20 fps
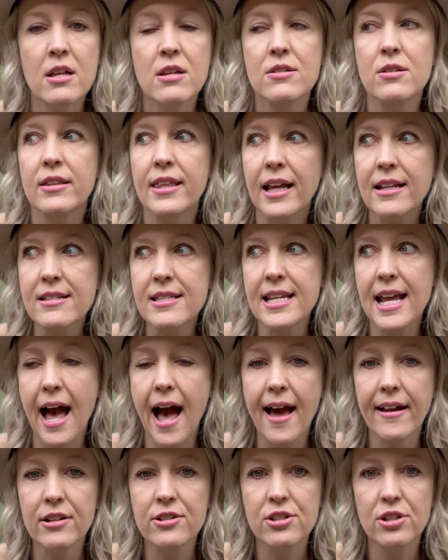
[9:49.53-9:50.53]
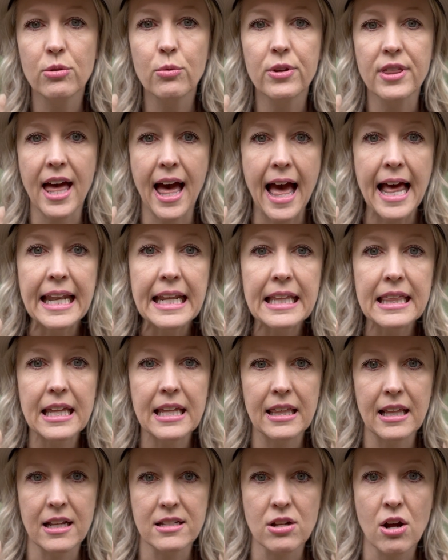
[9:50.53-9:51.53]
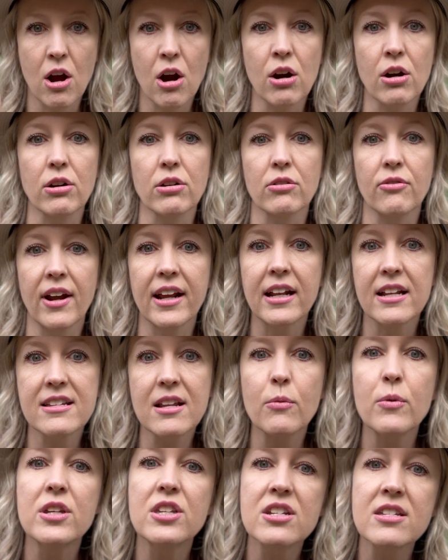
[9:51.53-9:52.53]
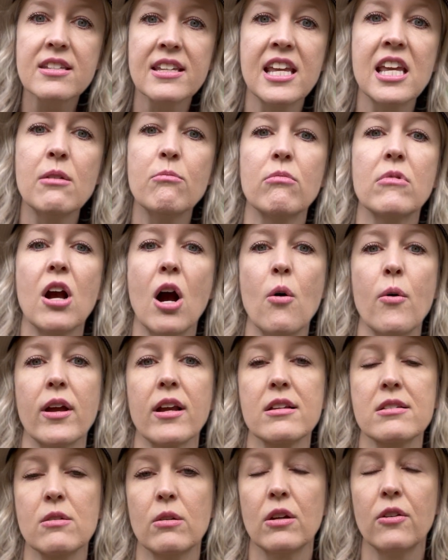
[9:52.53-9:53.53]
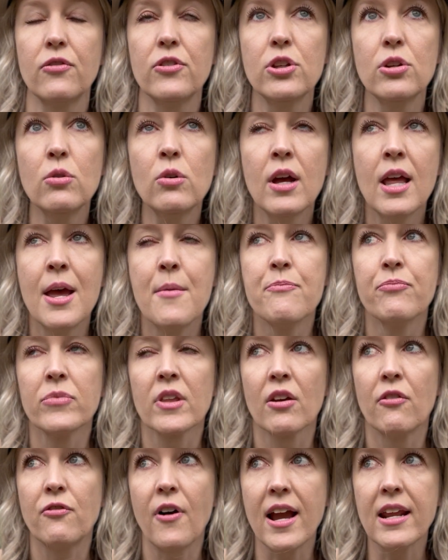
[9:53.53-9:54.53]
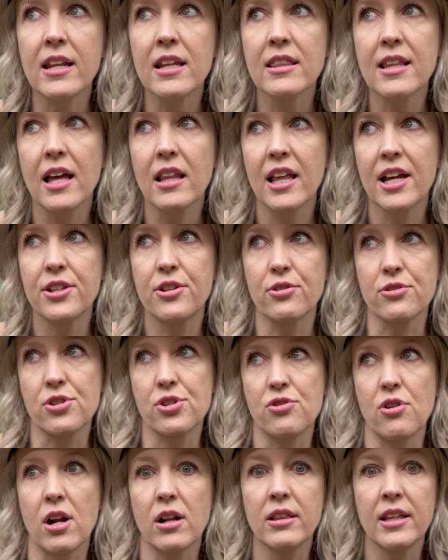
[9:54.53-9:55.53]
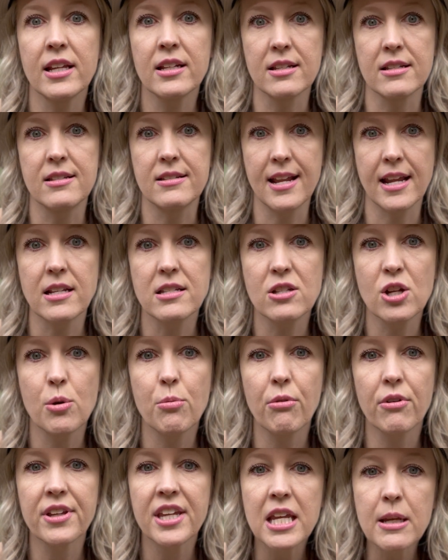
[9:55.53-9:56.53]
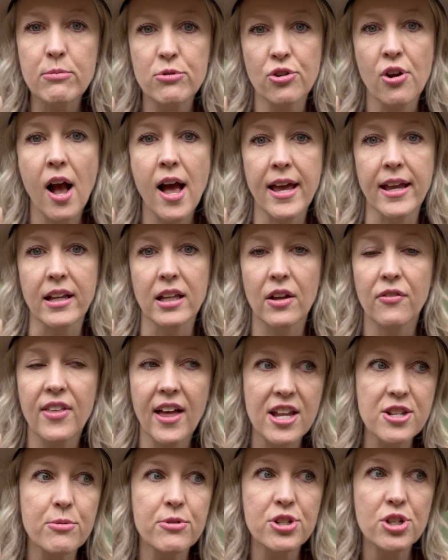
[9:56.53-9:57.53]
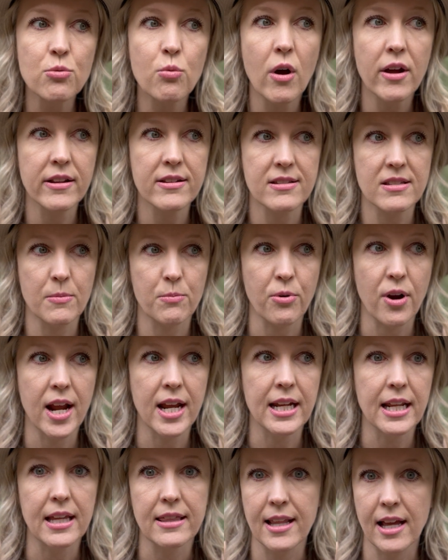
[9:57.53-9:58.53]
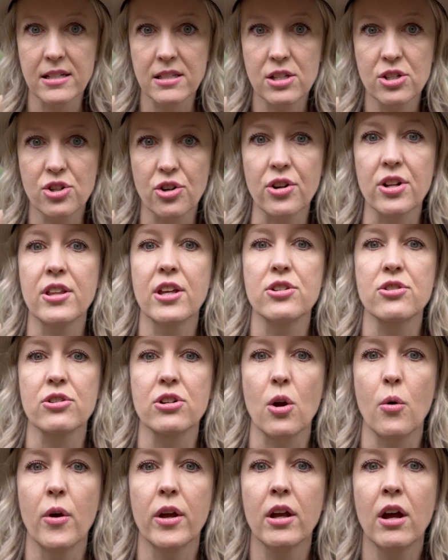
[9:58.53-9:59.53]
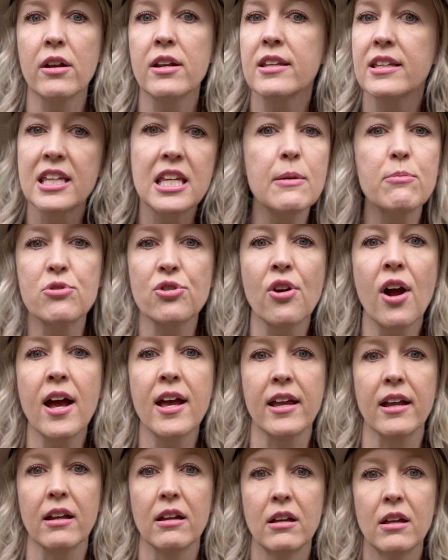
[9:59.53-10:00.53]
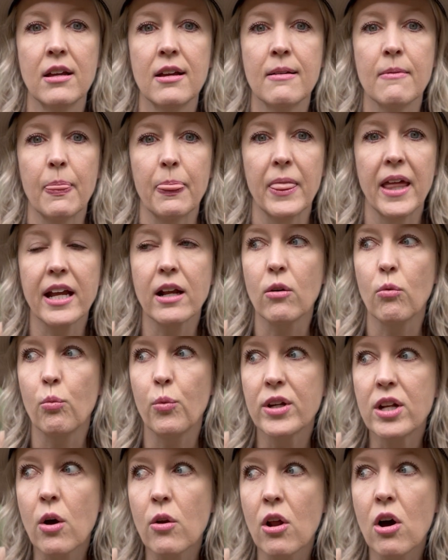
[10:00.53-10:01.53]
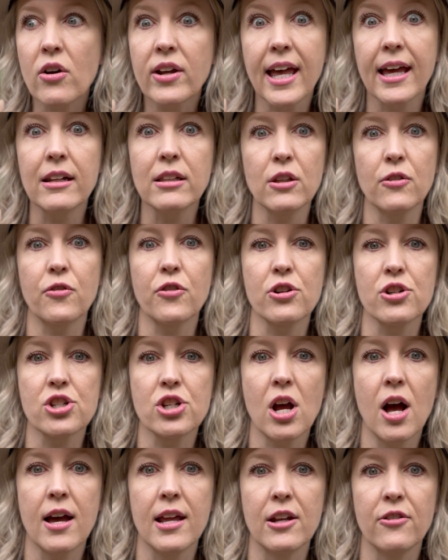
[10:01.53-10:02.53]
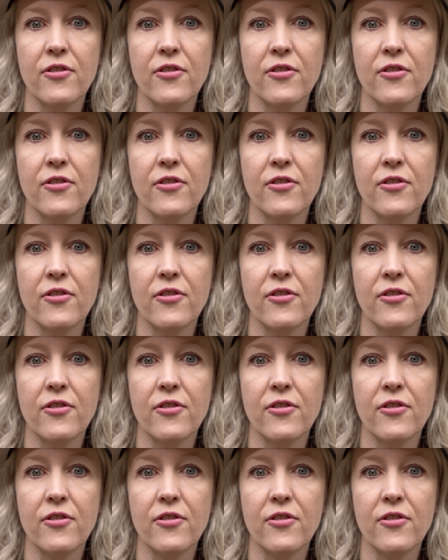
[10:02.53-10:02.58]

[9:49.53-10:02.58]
So that's the attitude with anything that's hard, right? Is that we just keep going. So if you finding that like you're struggling to stay sober, keep trying. If that's what you want is sobriety and that's the journey that you're going on, keep trying. Like, we don't all get it the first shot.